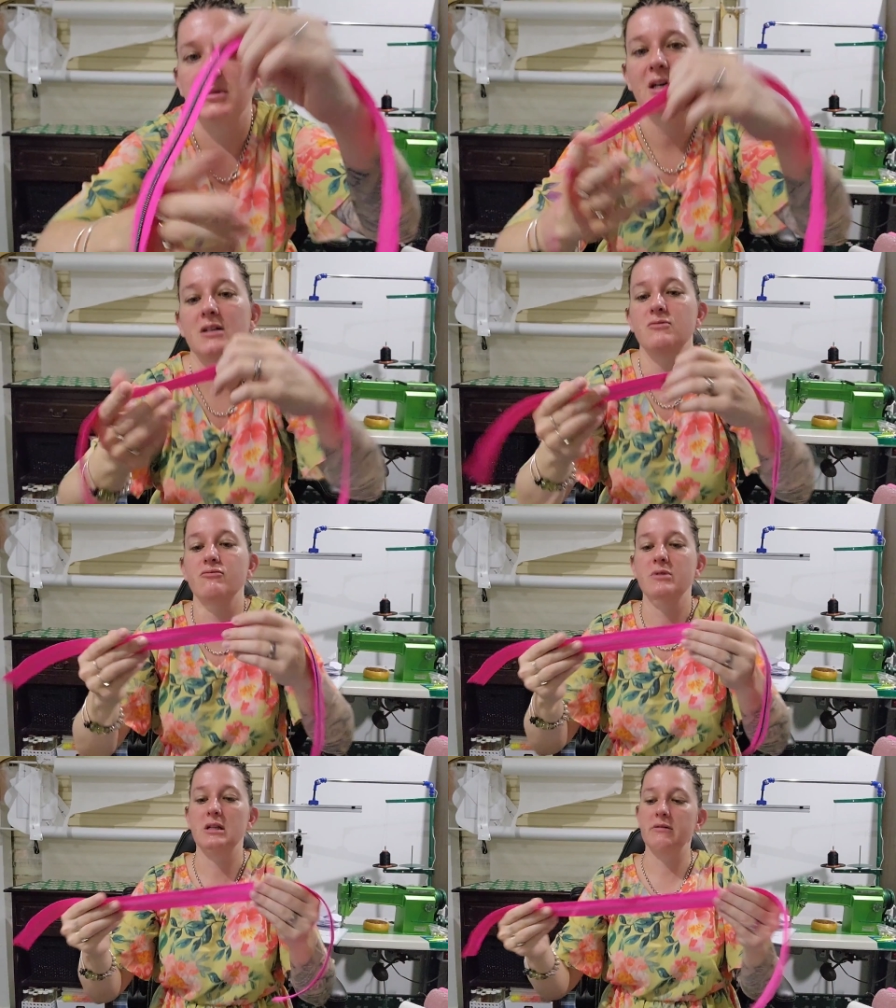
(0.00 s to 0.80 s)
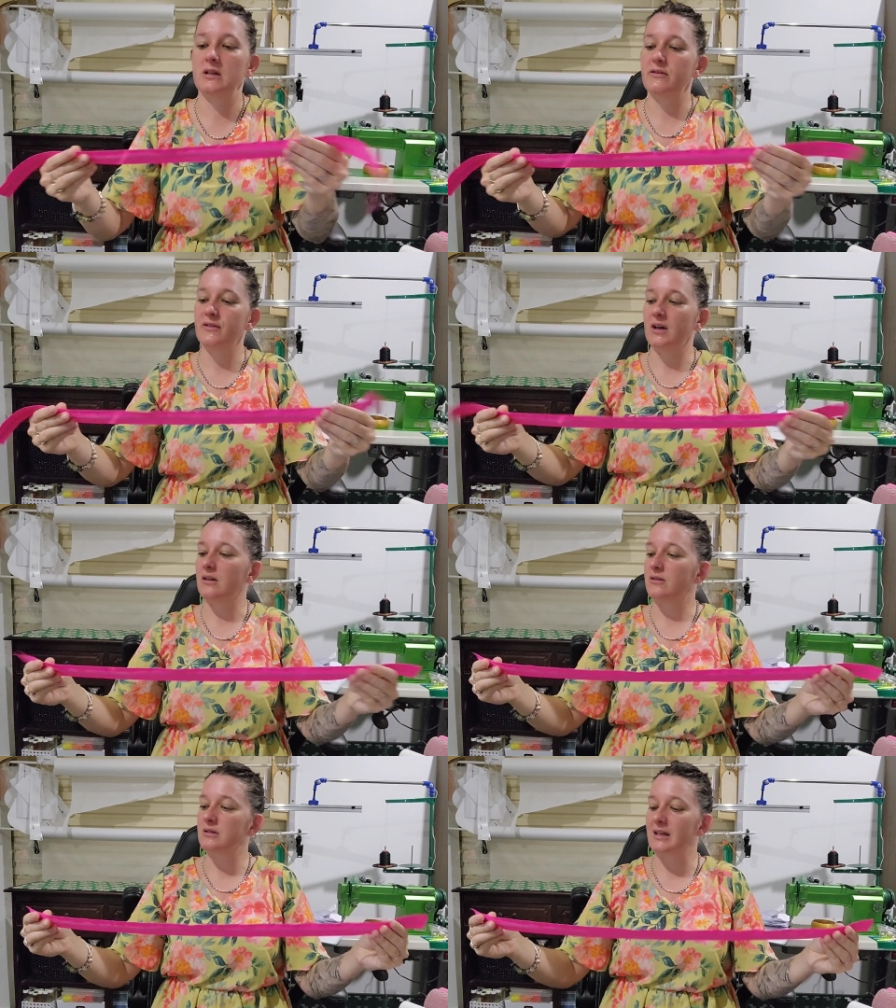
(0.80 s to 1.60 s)
but that is really, really
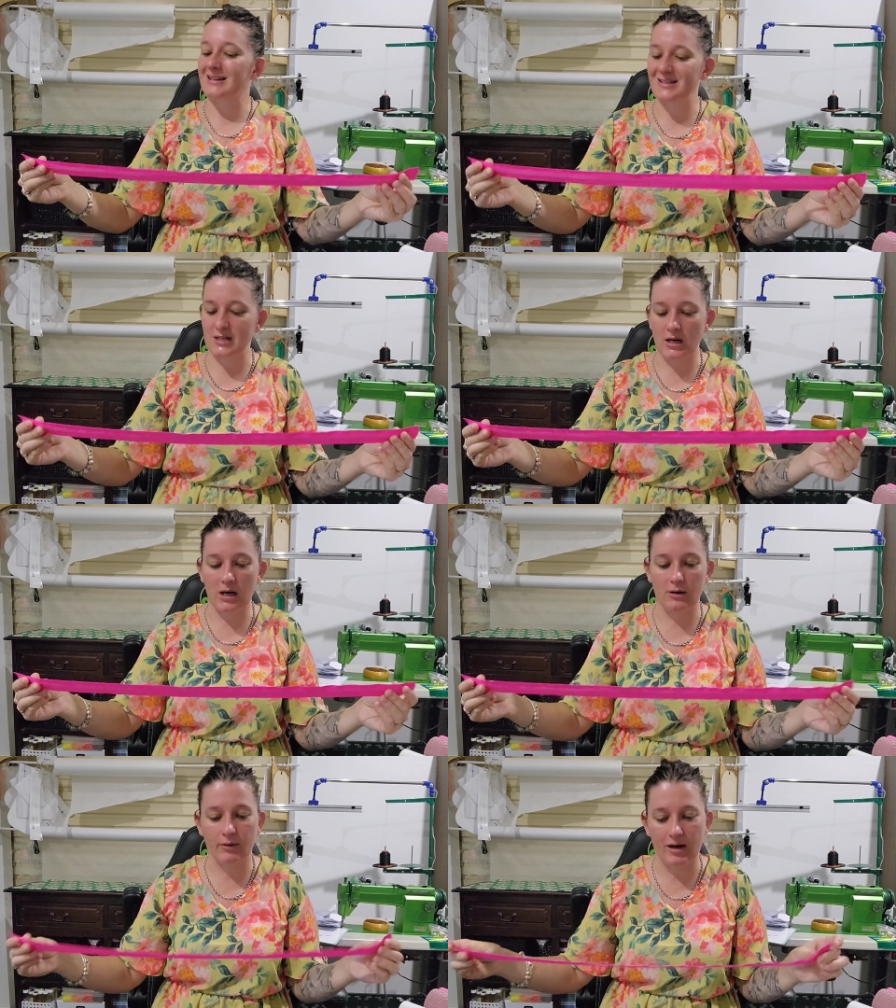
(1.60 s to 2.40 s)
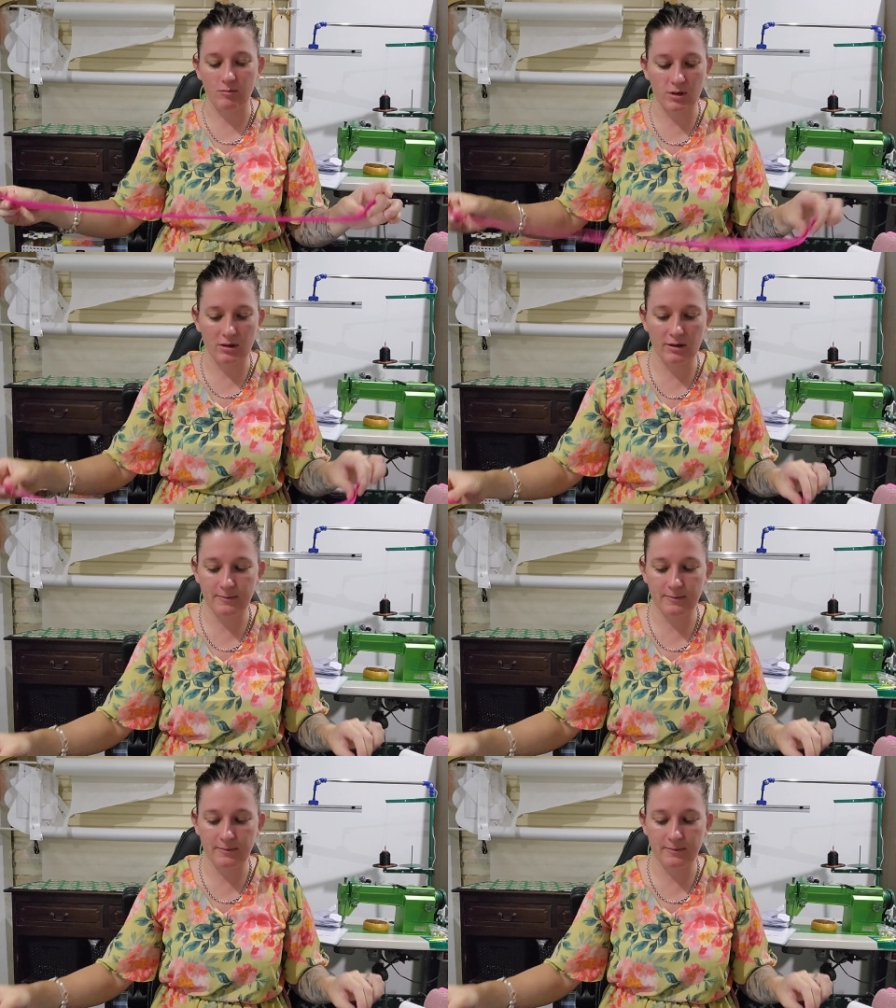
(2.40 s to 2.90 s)
fun. So it's like dark rainbow.